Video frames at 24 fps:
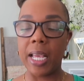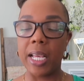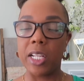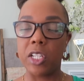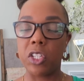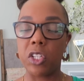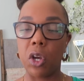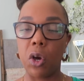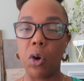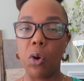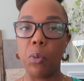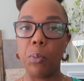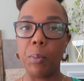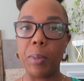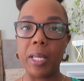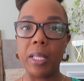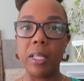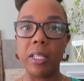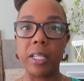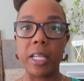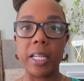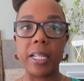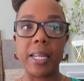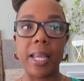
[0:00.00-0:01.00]
So me
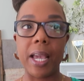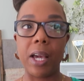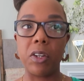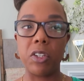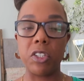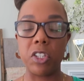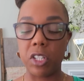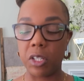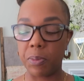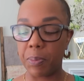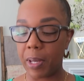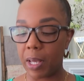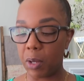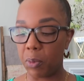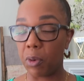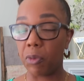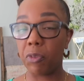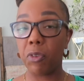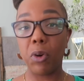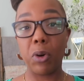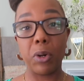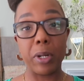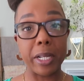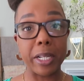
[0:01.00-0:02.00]
looking down is just me
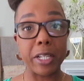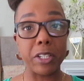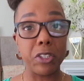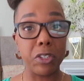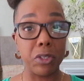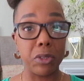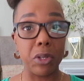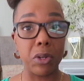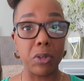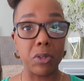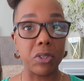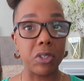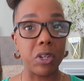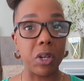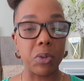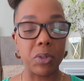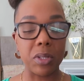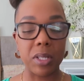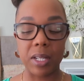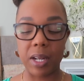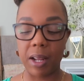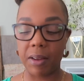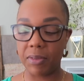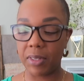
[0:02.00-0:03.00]
referring to those
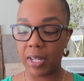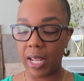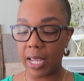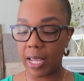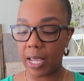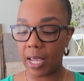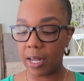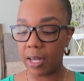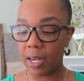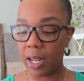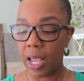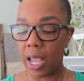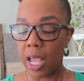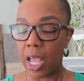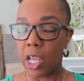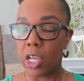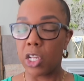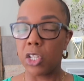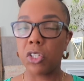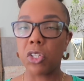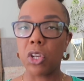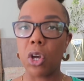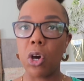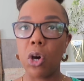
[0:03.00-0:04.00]
notes that I've taken.
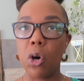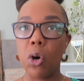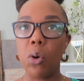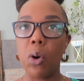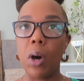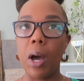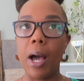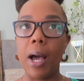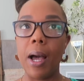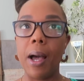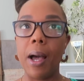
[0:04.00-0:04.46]
So